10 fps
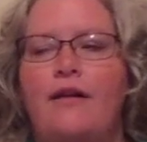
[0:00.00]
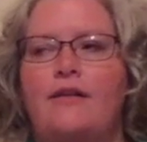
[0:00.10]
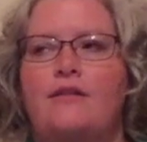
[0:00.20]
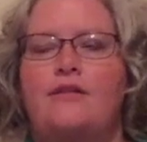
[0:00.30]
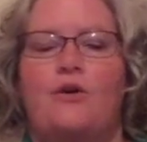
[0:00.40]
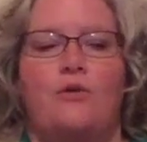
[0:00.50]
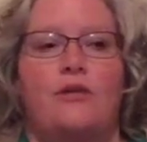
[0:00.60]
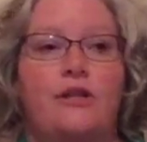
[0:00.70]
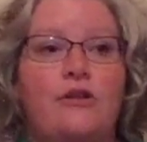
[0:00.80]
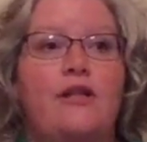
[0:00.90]
So
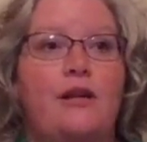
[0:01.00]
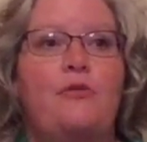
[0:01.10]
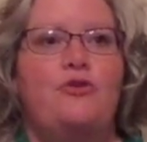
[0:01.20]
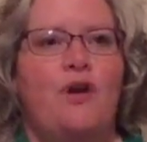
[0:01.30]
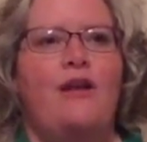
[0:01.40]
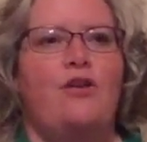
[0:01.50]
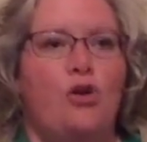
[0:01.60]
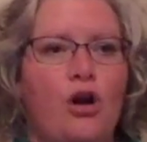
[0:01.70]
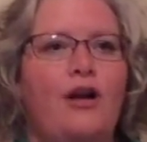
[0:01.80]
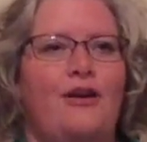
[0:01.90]
literally, we're trying to
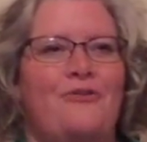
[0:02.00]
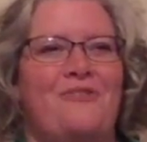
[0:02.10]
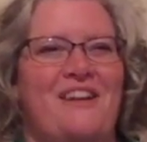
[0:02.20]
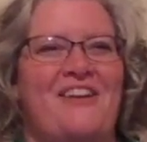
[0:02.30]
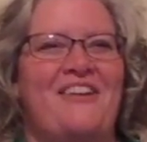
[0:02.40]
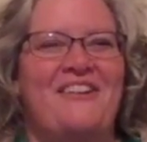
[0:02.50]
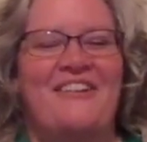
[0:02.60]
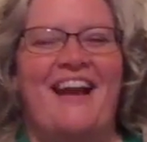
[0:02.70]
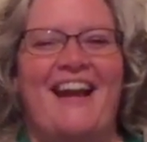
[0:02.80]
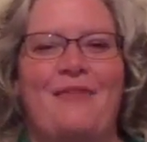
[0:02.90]
hook a reader,
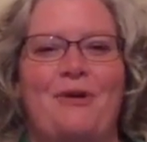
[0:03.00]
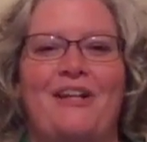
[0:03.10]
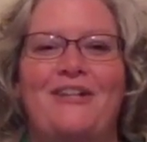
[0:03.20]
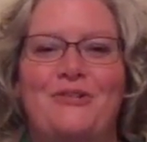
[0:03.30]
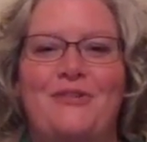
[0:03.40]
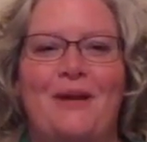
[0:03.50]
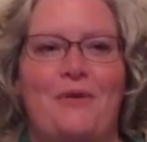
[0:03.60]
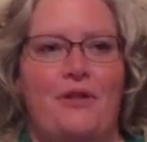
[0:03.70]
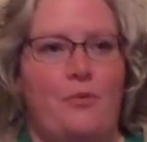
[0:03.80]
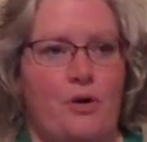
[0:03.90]
okay? And we're going to do that
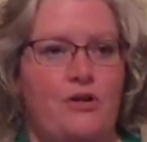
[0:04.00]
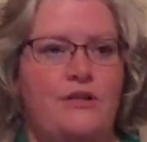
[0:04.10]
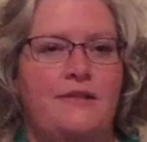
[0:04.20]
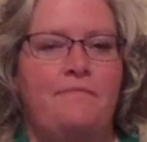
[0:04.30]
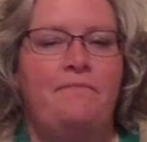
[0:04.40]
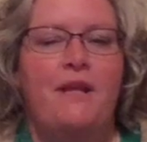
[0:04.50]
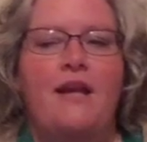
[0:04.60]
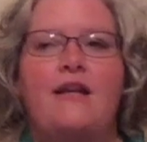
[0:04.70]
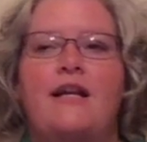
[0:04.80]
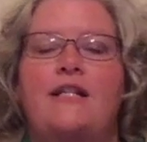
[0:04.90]
with our words.
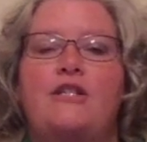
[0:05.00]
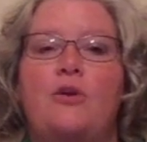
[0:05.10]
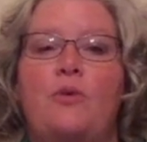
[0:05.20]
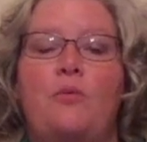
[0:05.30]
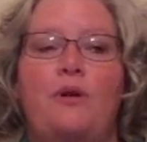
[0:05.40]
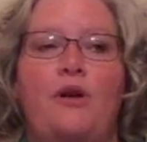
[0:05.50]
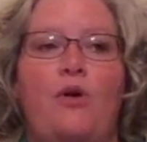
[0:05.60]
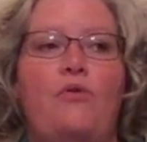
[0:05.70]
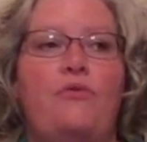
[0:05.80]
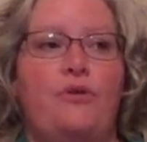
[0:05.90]
And so we're
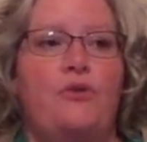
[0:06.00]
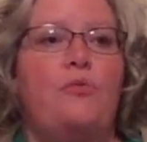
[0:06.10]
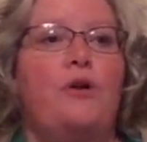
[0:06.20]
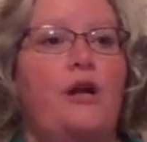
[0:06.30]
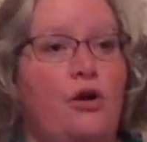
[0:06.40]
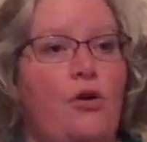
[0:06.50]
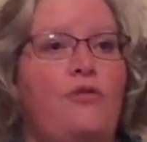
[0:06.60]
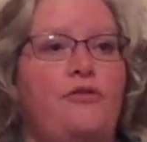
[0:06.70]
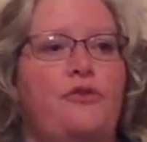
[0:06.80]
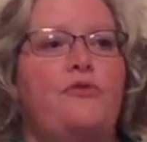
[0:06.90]
going to go
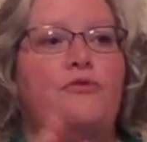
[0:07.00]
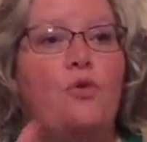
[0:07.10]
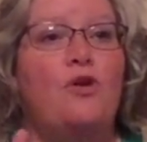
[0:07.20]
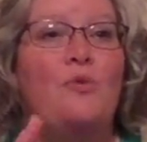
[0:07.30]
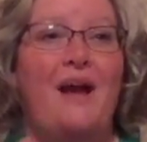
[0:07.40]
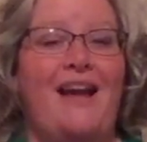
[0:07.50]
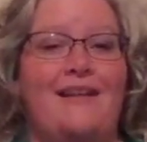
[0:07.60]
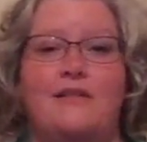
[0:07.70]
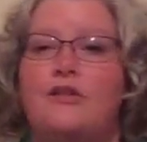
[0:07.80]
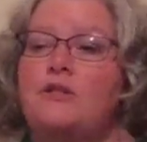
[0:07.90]
through 4
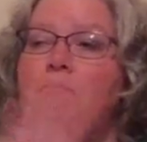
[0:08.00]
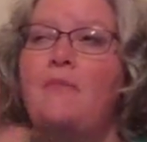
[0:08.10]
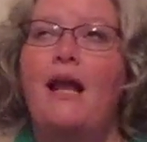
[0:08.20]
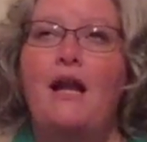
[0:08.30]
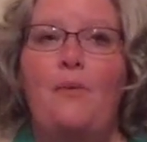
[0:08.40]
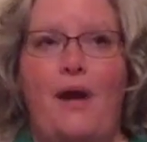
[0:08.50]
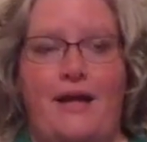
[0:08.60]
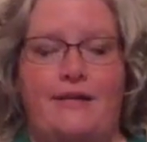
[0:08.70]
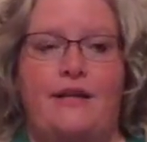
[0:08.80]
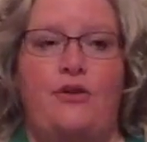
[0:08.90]
ways. There's many
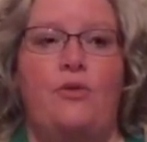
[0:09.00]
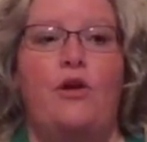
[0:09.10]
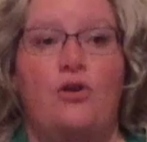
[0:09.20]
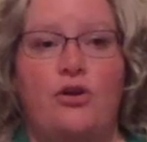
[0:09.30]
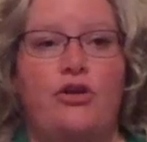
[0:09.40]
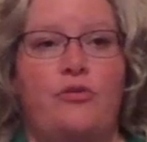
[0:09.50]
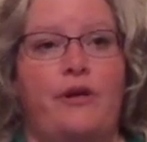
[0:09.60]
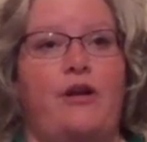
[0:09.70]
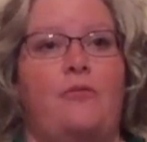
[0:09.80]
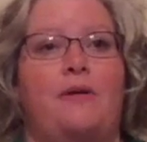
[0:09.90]
ways that you can hook your
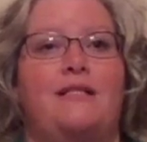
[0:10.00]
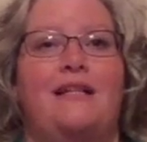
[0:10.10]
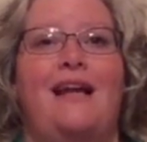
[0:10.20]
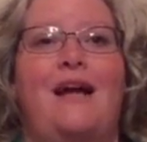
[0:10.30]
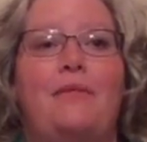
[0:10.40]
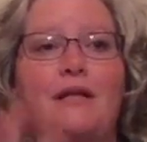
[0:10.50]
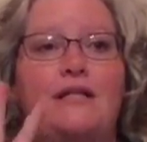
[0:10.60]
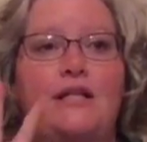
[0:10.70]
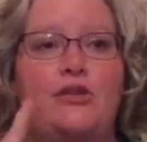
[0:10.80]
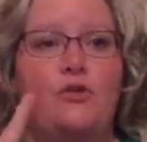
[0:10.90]
reader, but today I'm going to
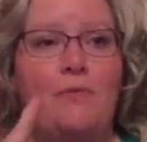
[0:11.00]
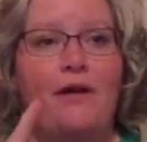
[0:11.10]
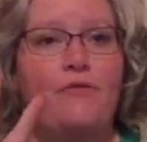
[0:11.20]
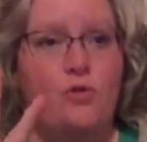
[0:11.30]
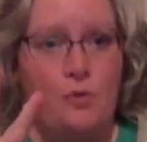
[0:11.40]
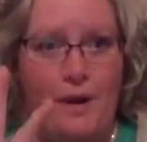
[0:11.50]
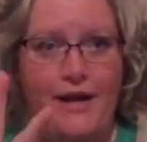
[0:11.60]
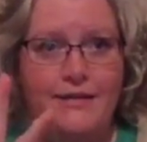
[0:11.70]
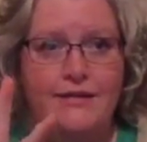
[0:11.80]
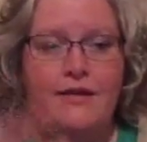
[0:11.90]
teach you about 4 ways.